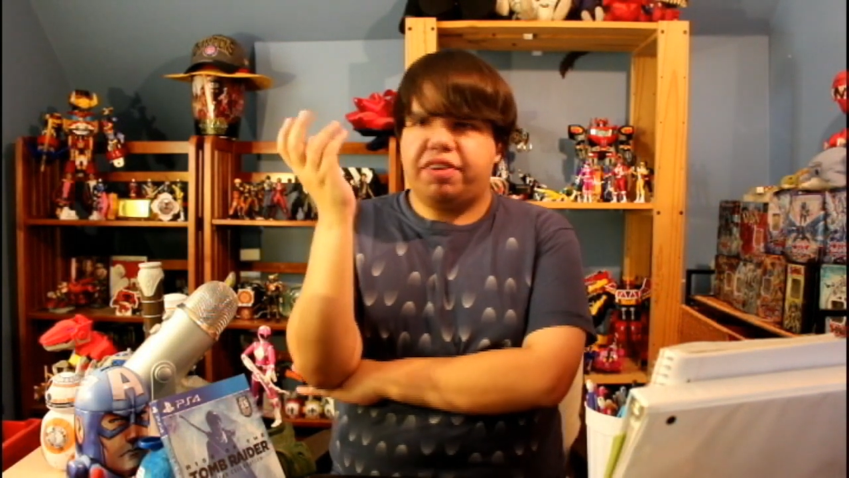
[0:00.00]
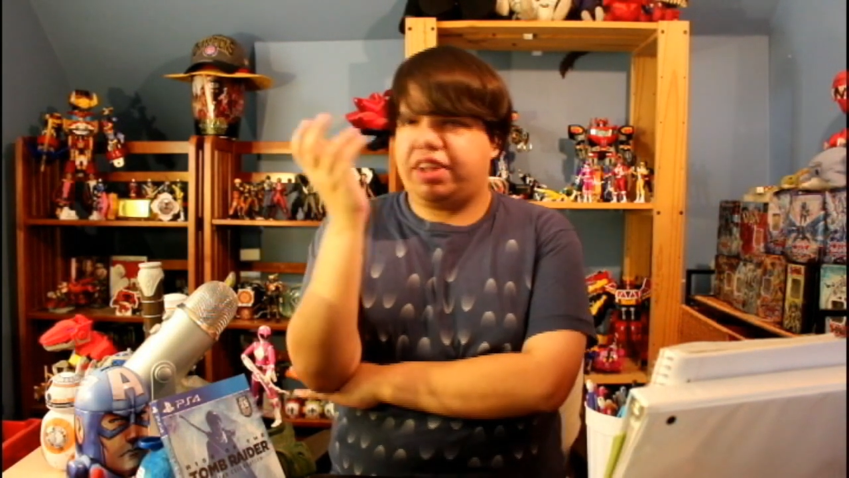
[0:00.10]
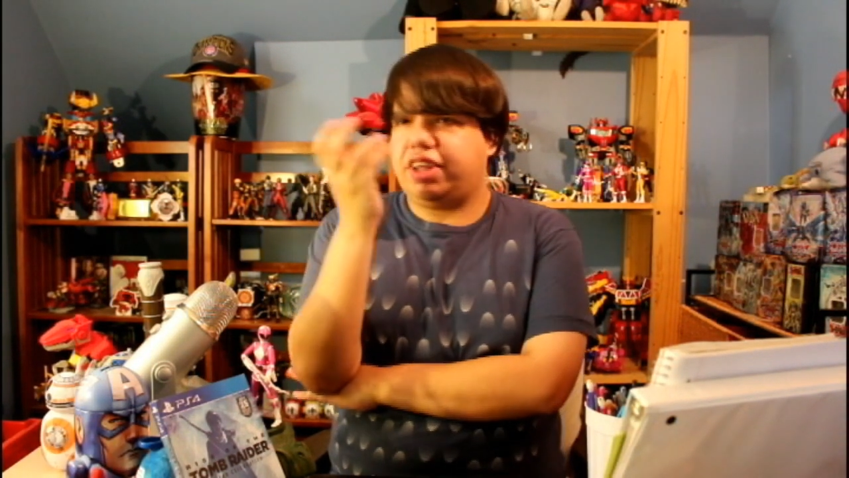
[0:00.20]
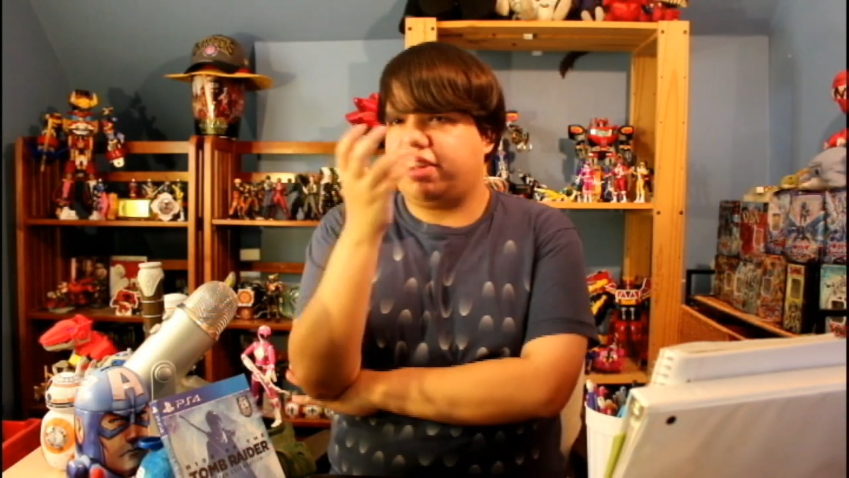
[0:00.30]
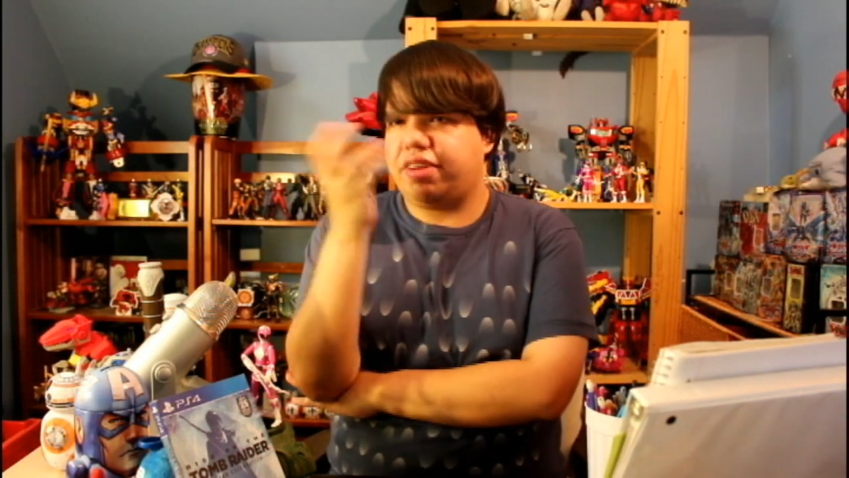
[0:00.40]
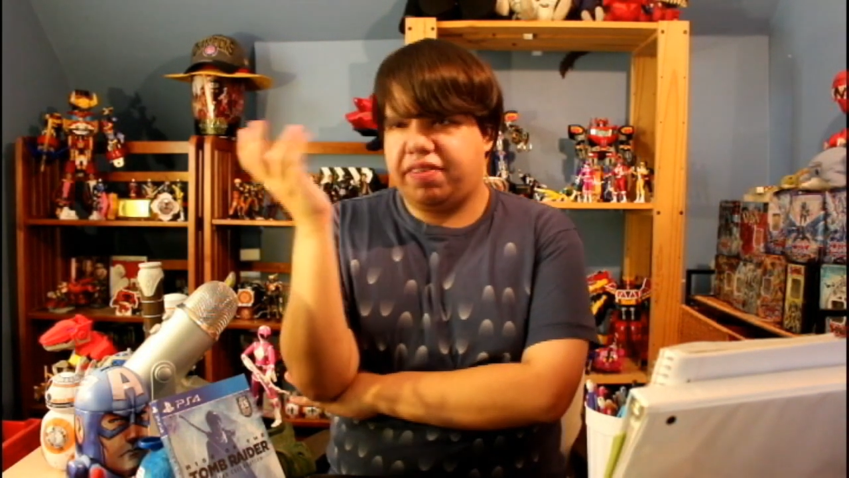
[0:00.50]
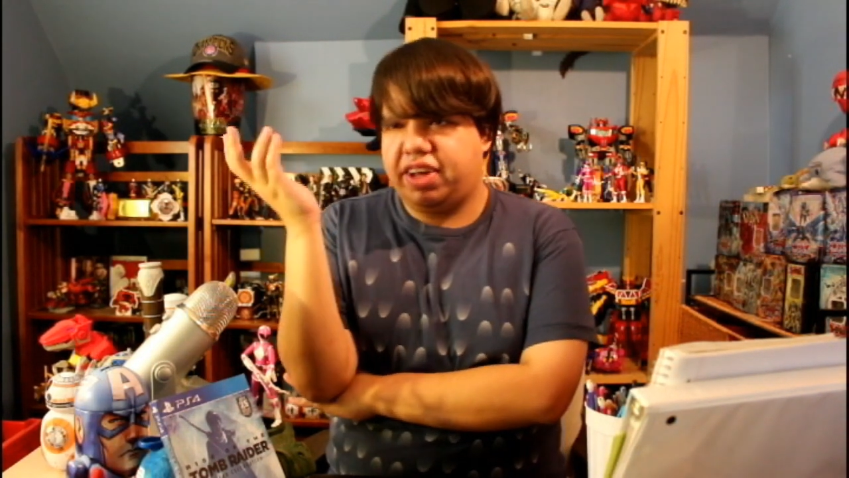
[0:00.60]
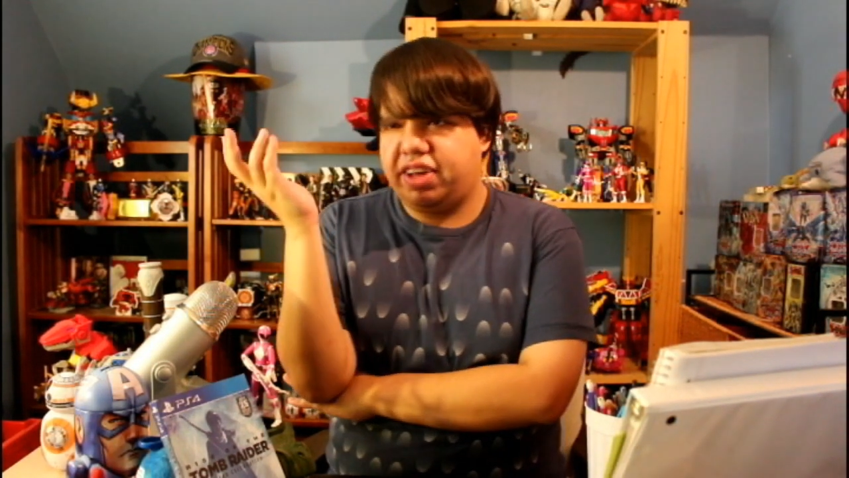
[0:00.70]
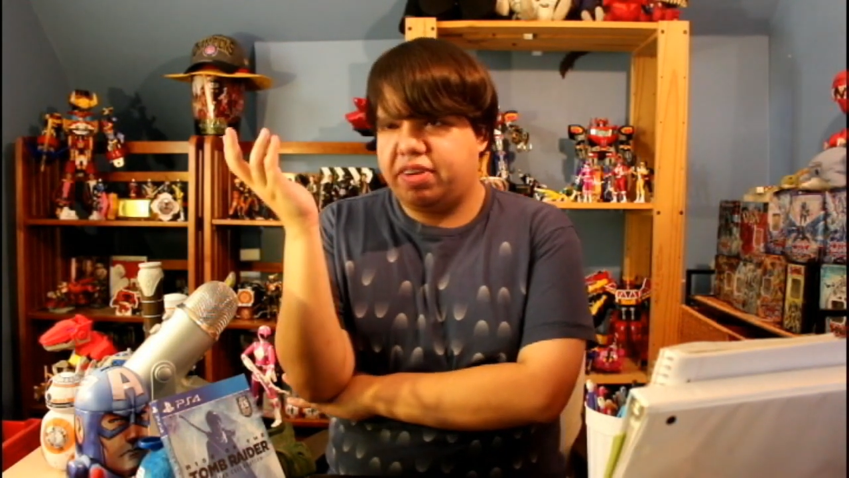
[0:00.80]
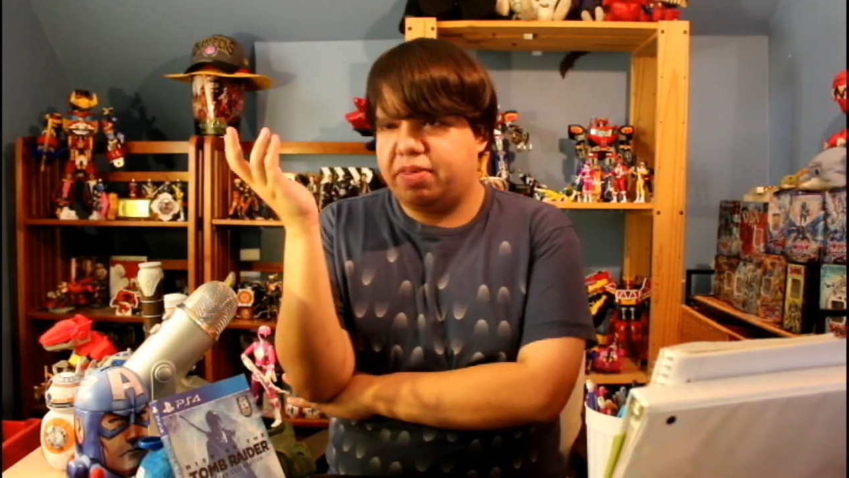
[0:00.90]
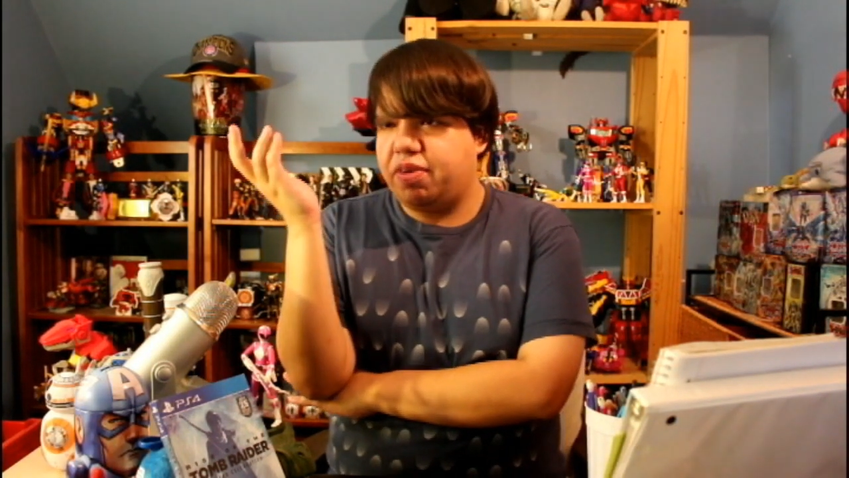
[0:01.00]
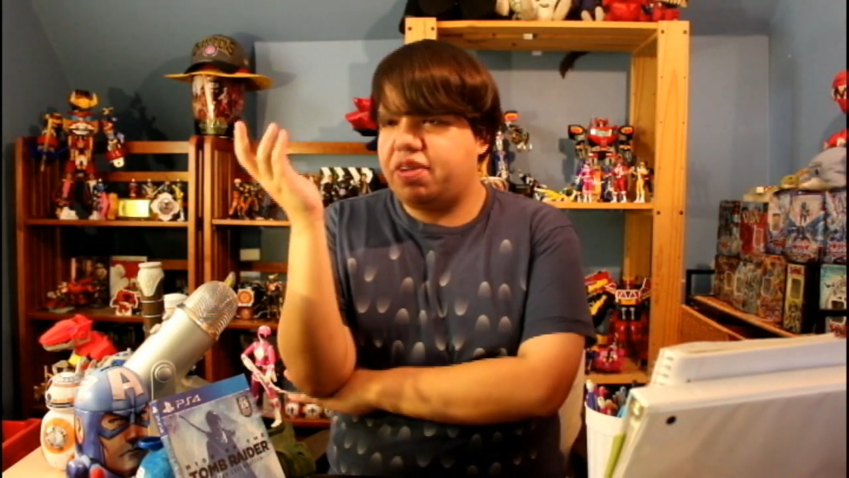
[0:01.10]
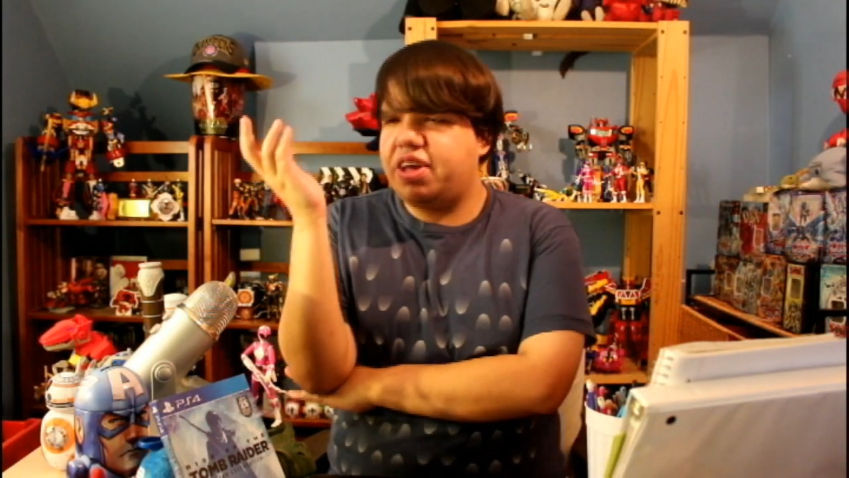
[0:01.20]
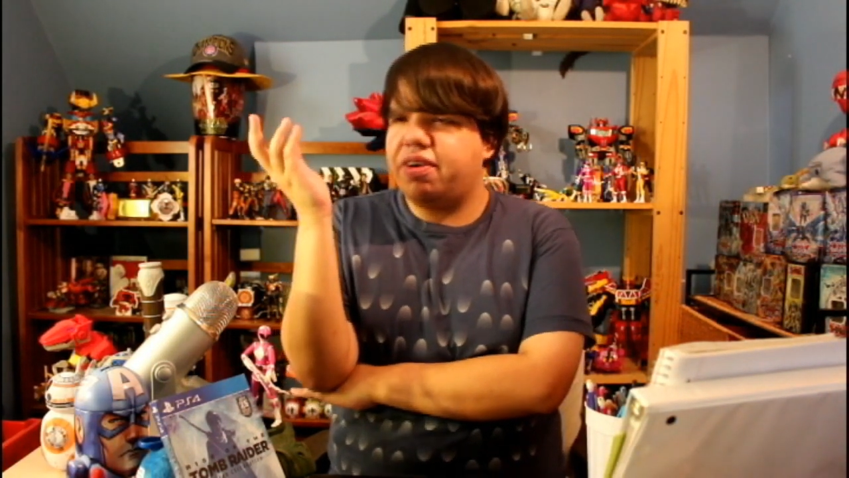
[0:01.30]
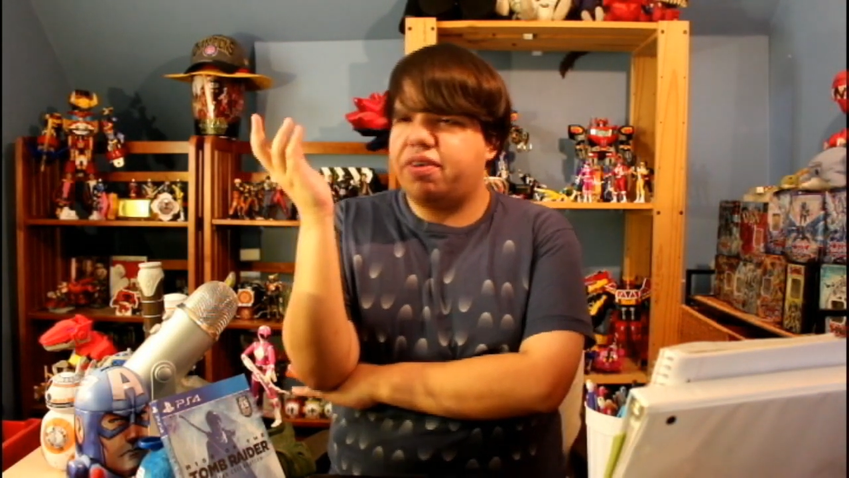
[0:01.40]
with the villain of the movie